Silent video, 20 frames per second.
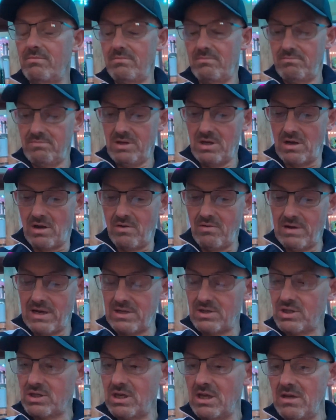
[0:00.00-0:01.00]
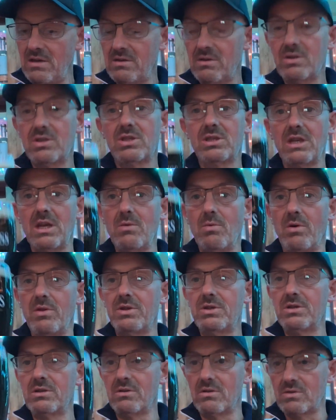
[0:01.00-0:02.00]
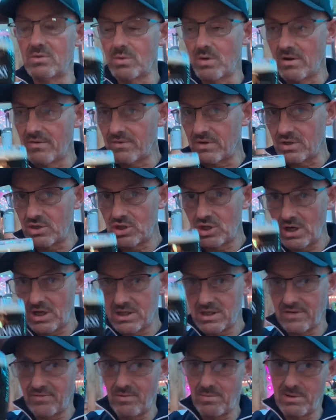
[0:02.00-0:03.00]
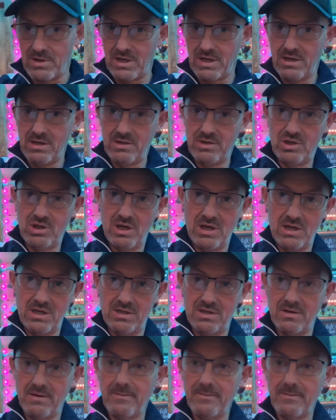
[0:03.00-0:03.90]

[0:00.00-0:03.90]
let's see what this has got to offer. Cheers, everybody. Cheers.